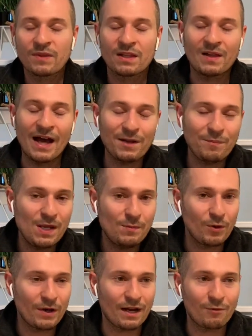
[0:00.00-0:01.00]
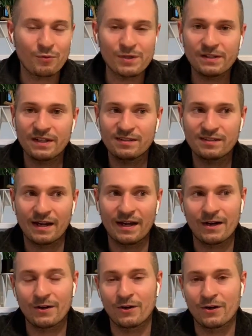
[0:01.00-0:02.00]
A lot of people get really
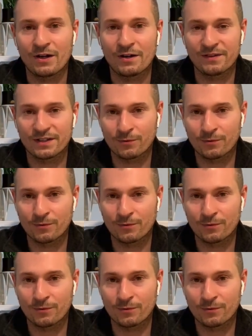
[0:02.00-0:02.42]
scared or nervous